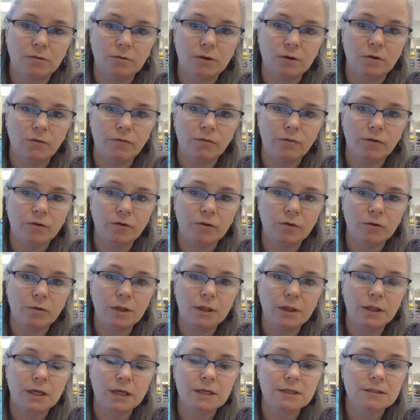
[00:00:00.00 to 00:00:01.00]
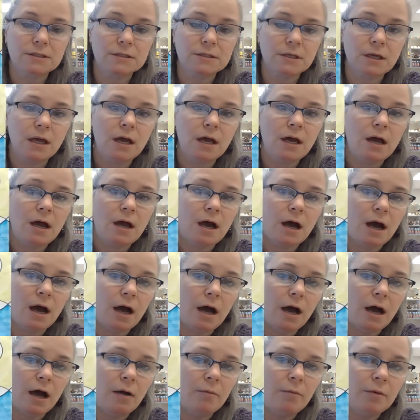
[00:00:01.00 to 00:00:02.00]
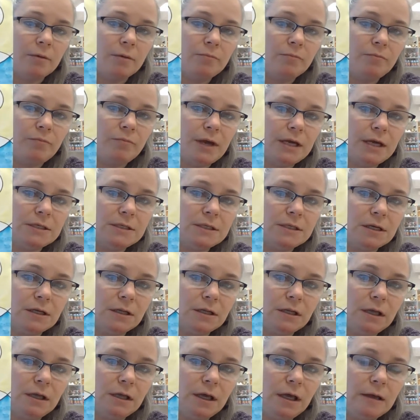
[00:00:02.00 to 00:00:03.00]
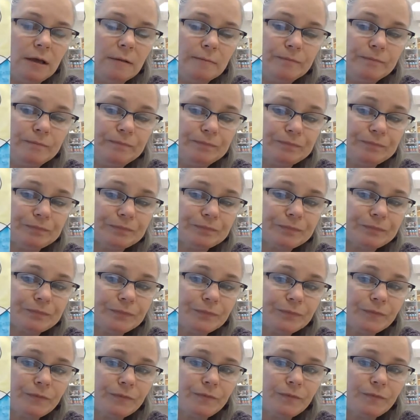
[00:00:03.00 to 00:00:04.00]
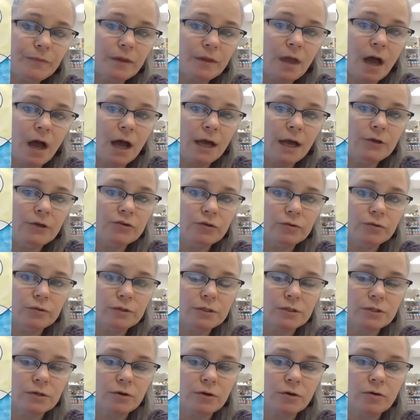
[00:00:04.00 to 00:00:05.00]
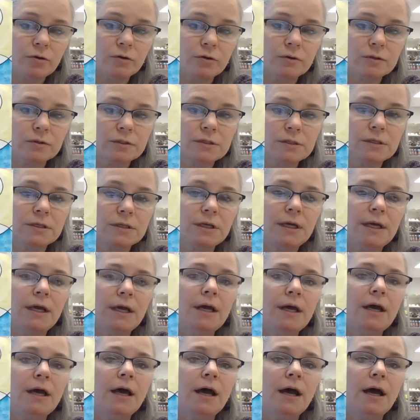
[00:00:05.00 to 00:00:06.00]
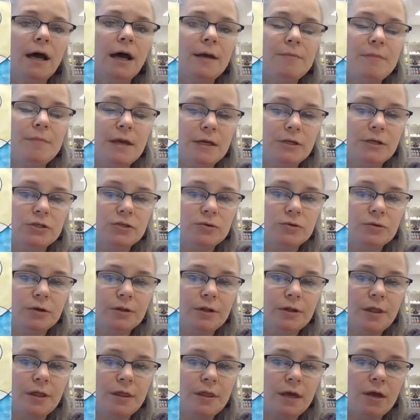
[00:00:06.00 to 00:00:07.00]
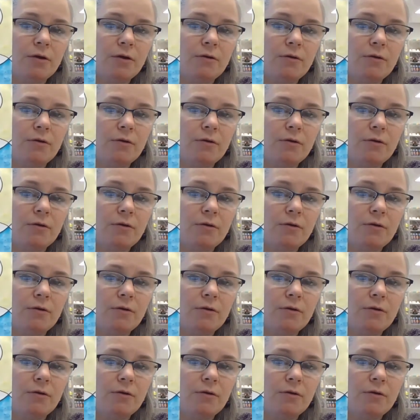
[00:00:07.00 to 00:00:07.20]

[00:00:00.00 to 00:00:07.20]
go further with this, but basically I drew the circles, I made sure that they